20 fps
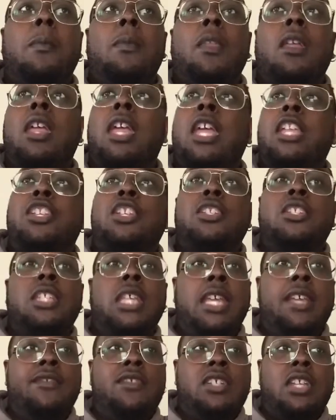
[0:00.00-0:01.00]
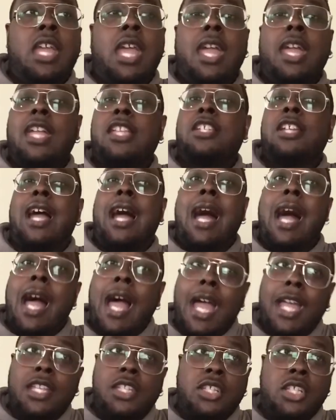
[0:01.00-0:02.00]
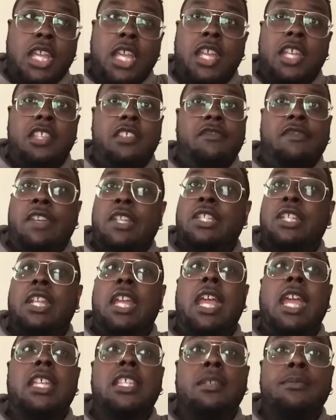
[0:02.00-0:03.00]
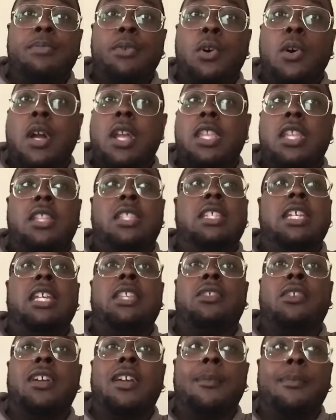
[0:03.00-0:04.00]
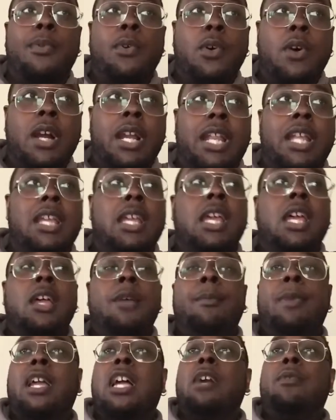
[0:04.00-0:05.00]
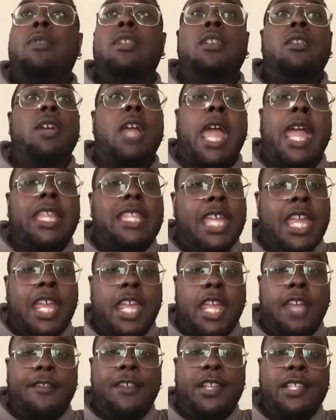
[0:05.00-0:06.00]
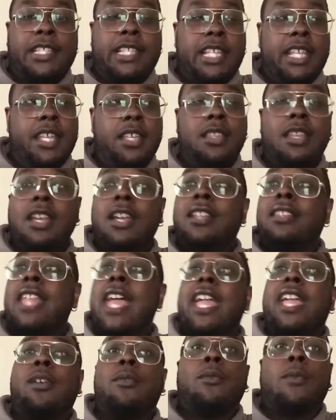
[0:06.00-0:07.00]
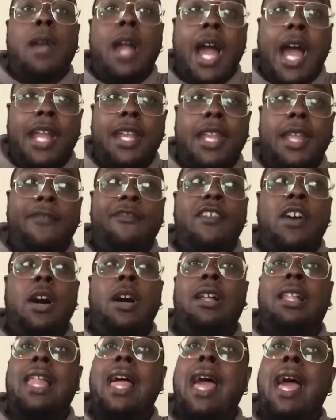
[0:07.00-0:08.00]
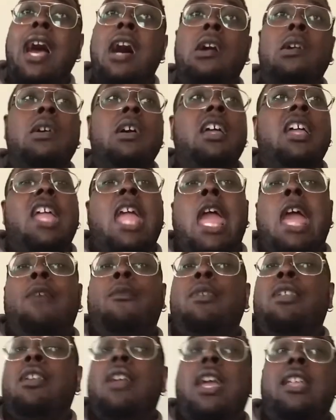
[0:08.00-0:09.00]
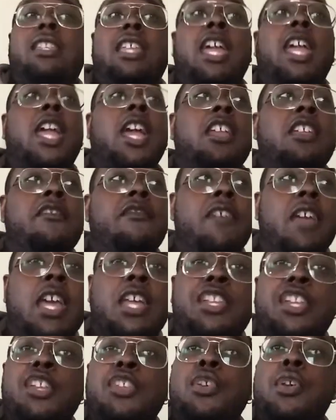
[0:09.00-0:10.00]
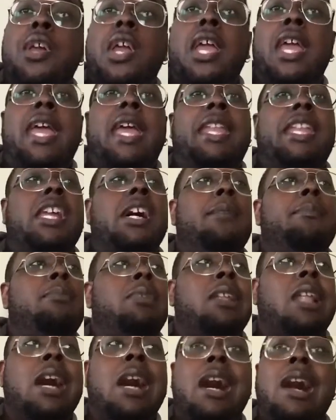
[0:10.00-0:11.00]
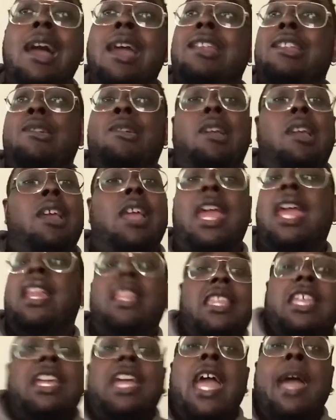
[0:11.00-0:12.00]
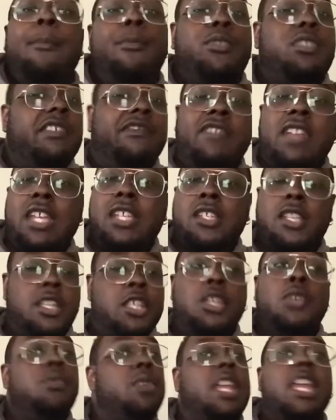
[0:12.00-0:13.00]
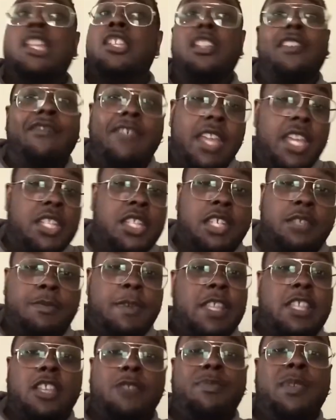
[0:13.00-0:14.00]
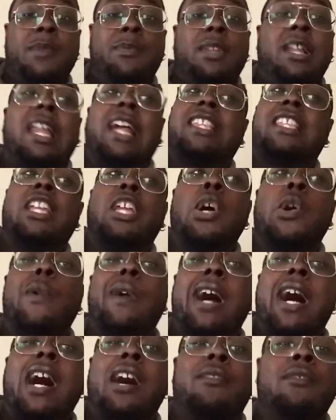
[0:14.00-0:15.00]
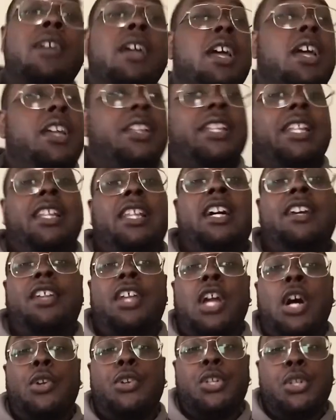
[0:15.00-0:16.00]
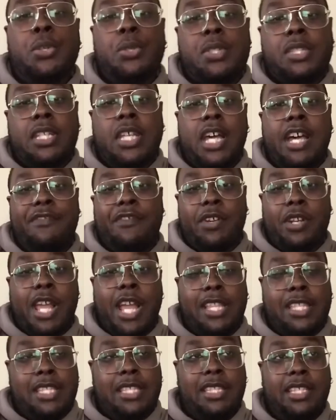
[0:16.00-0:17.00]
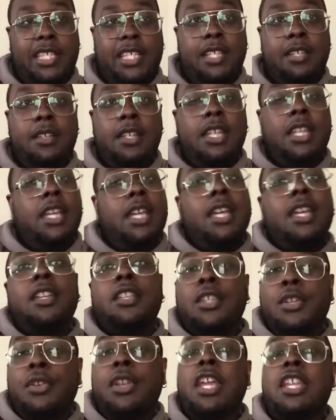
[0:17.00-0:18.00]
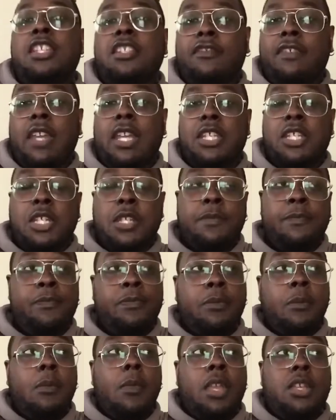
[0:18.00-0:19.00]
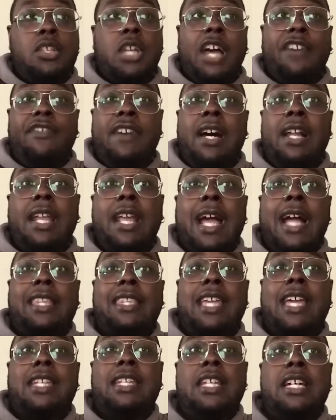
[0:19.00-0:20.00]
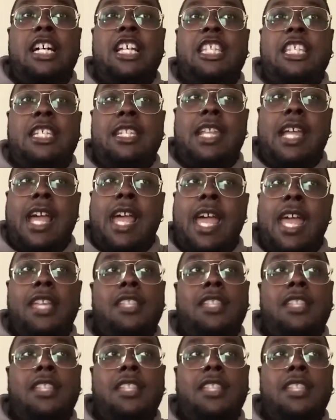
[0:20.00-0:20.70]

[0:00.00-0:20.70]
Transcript: Get your teeth checked, get your eyes checked, because your vision is important. Your teeth are important, because when you ain't take care of your teeth, they can rot and then fall out. And when you ain't take care of your vision, you can end up blind. Anything can happen with your vision. You need your vision, especially people that like to go out, that love to go do stuff or like to see. You need your vision. So I finally got that done today.